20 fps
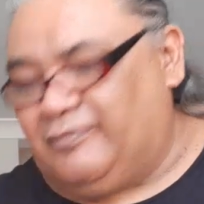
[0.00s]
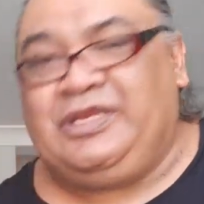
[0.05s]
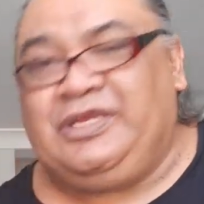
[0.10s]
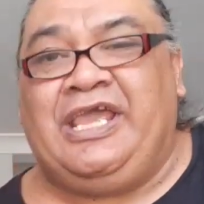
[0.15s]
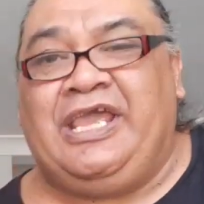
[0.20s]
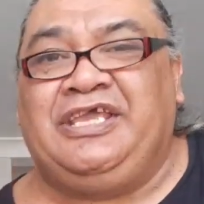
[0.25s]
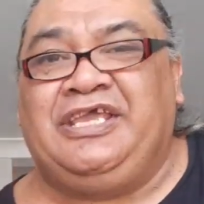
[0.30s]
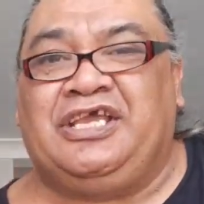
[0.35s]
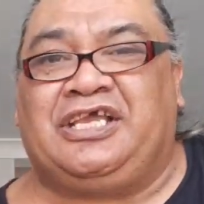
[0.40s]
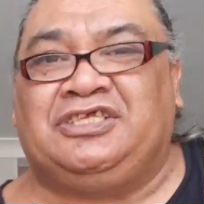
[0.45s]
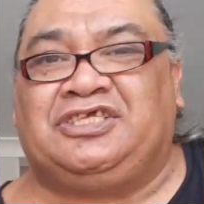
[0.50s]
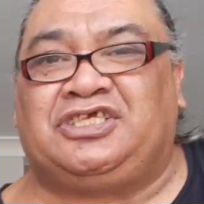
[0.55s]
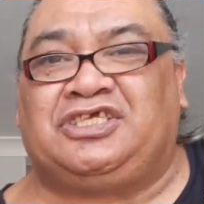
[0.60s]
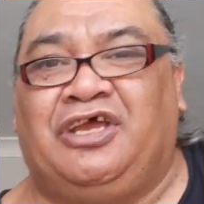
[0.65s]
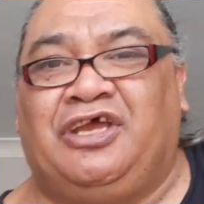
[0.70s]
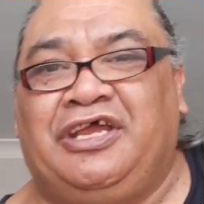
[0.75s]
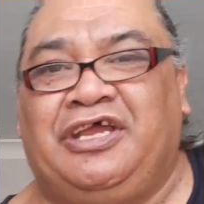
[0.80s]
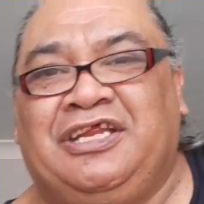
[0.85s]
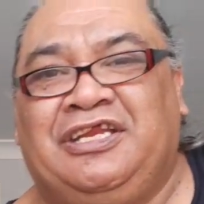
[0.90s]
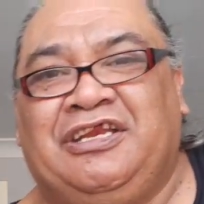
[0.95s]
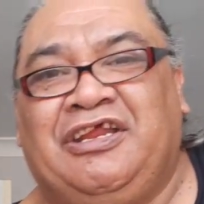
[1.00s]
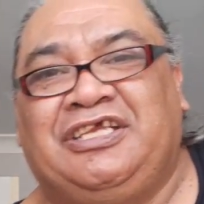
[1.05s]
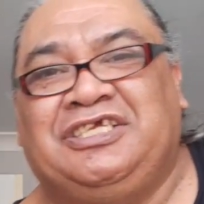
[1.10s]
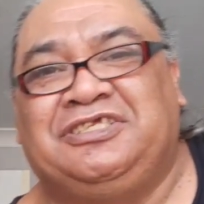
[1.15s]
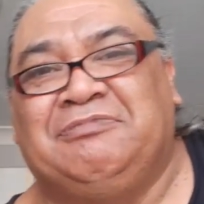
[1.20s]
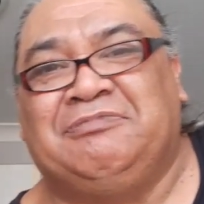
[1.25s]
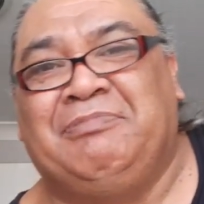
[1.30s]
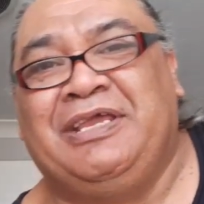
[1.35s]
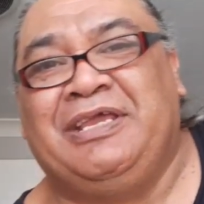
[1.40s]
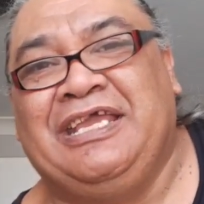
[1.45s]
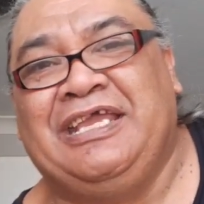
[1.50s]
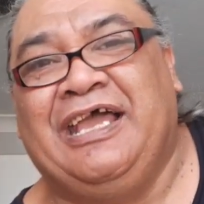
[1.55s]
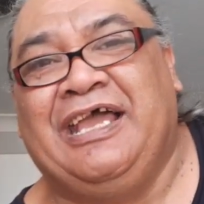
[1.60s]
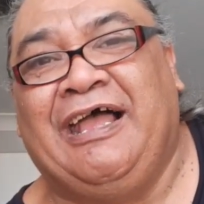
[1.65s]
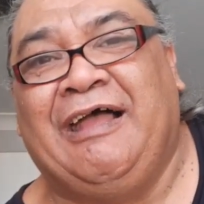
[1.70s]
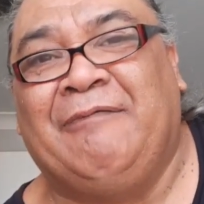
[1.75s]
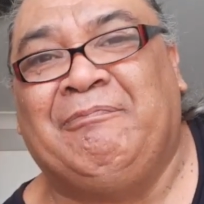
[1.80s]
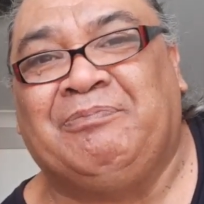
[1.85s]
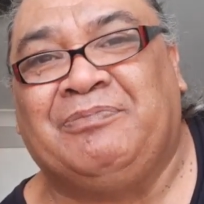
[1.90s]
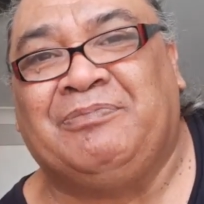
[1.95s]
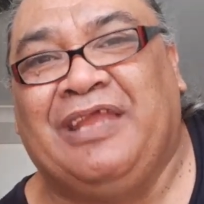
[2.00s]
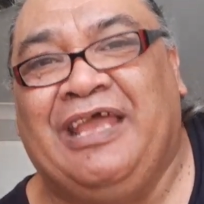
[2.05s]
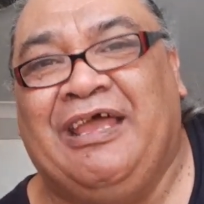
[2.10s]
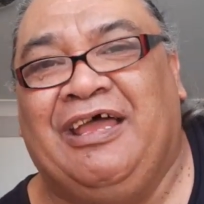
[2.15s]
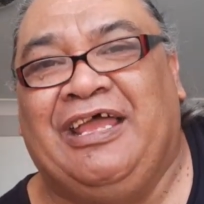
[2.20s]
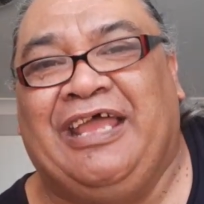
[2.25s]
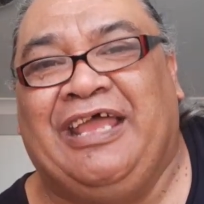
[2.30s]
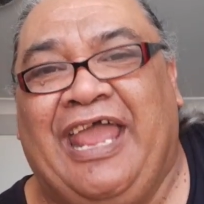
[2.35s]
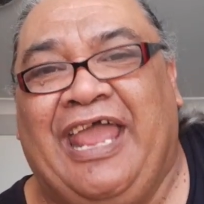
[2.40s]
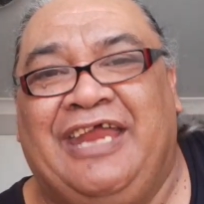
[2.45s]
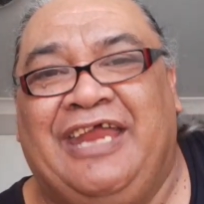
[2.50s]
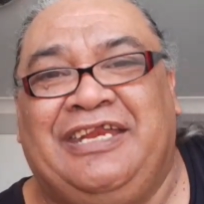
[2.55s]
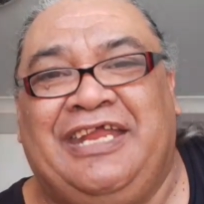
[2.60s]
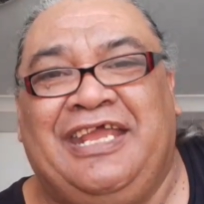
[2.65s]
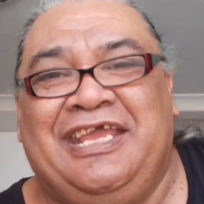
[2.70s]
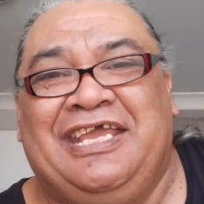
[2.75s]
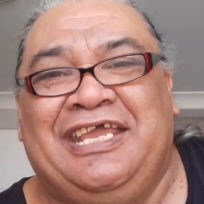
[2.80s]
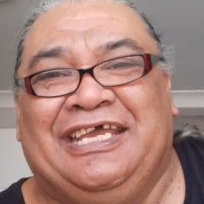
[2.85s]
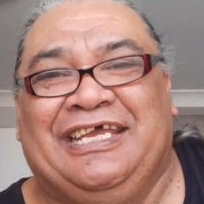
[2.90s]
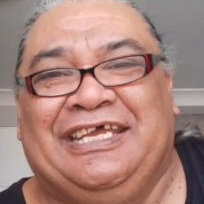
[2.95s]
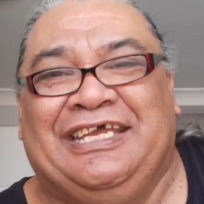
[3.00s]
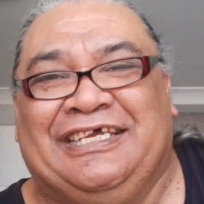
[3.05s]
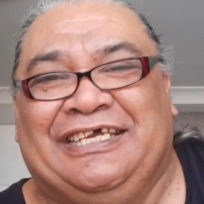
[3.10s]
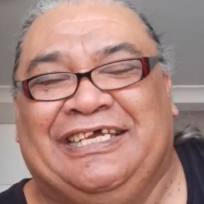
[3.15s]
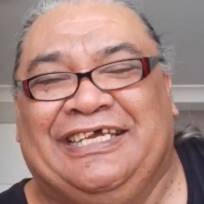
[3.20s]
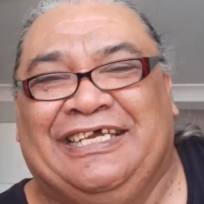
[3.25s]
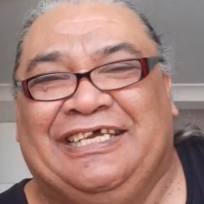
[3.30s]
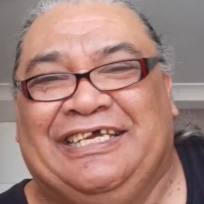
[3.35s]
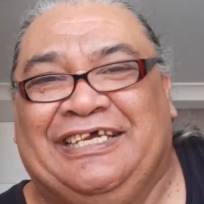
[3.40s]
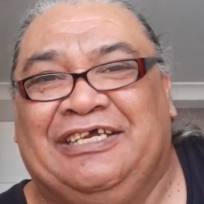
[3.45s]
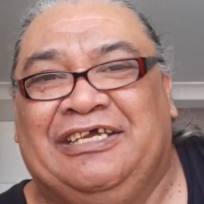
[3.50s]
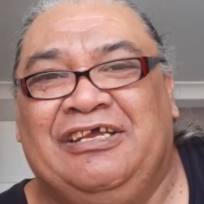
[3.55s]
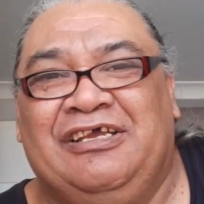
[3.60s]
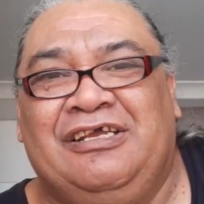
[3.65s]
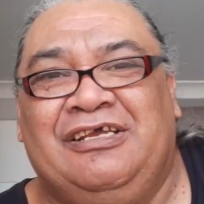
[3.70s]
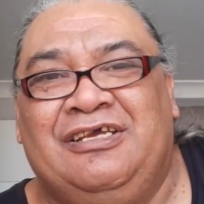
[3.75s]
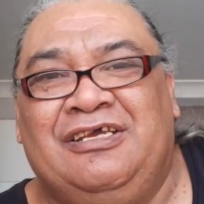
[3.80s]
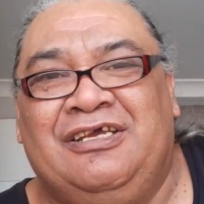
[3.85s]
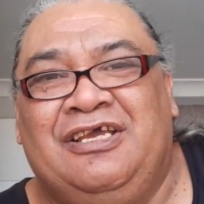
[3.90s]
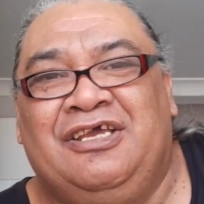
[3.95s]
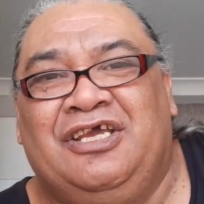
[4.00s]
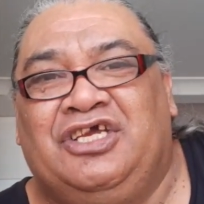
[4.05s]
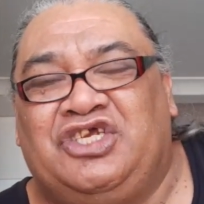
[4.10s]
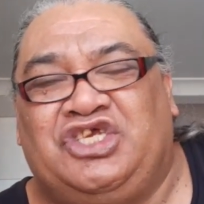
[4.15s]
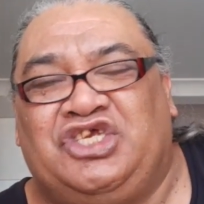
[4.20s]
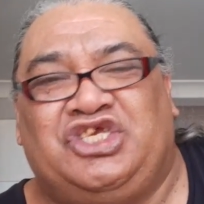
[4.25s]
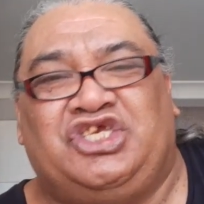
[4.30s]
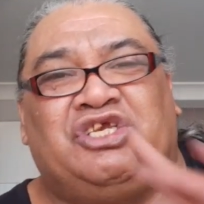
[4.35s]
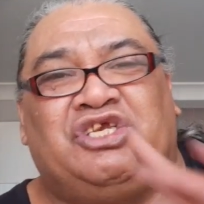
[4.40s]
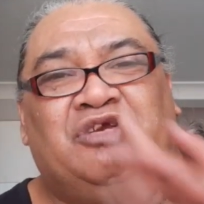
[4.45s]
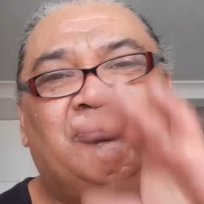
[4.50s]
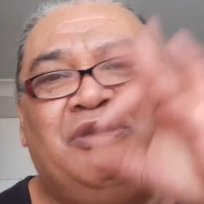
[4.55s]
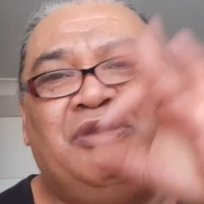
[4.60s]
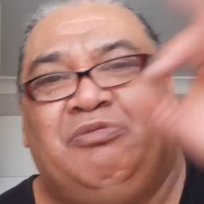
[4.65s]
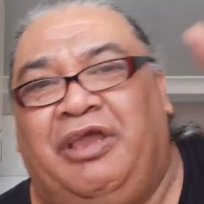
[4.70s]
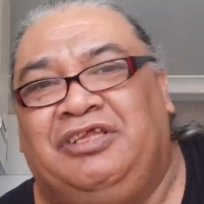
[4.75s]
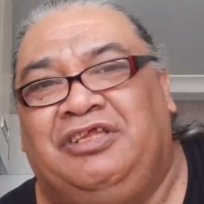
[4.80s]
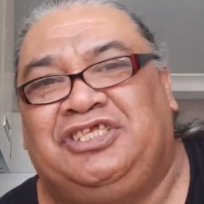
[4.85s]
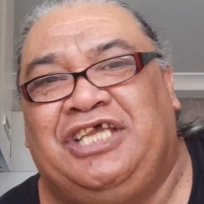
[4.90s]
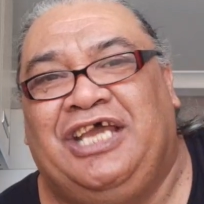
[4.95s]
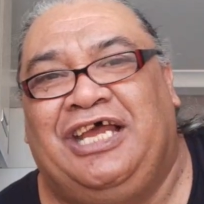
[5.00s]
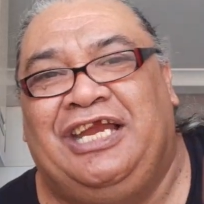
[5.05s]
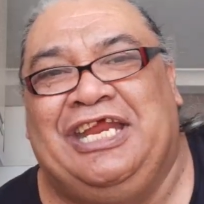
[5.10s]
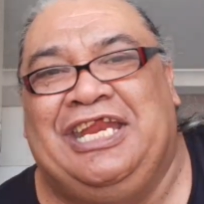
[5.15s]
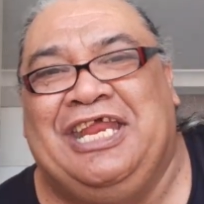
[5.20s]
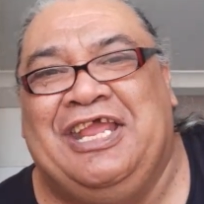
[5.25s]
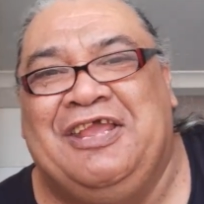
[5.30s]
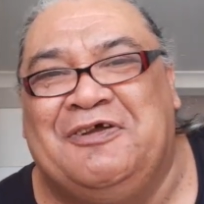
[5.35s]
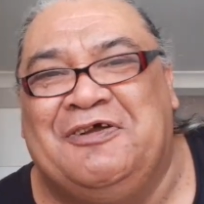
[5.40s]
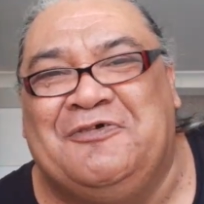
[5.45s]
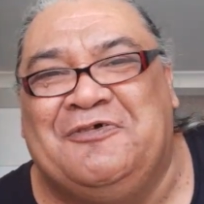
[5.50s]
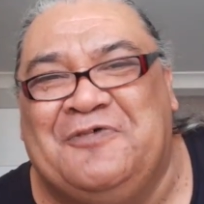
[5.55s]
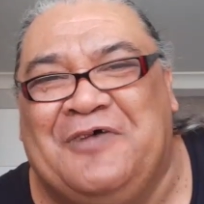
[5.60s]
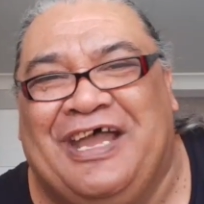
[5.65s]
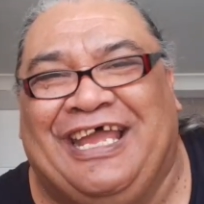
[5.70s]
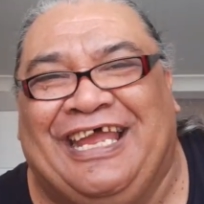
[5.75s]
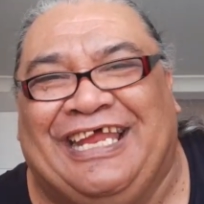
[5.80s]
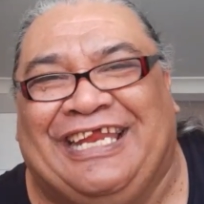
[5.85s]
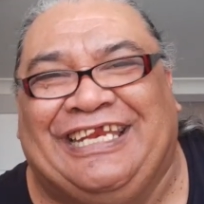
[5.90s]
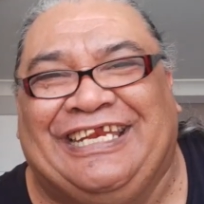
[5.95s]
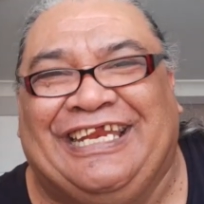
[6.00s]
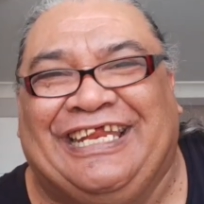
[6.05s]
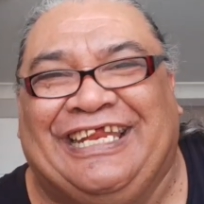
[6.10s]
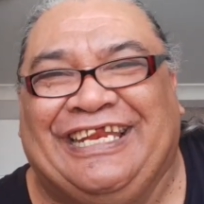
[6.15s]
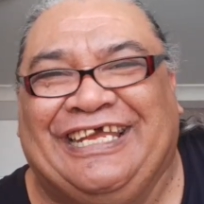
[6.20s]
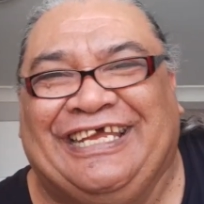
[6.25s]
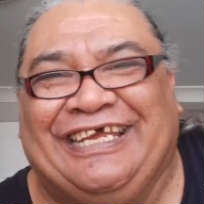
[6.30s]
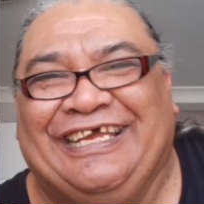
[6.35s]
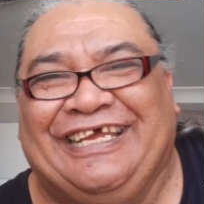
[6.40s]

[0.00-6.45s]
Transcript: you can slide in next to me, Andy. Shh, we won't tell anyone.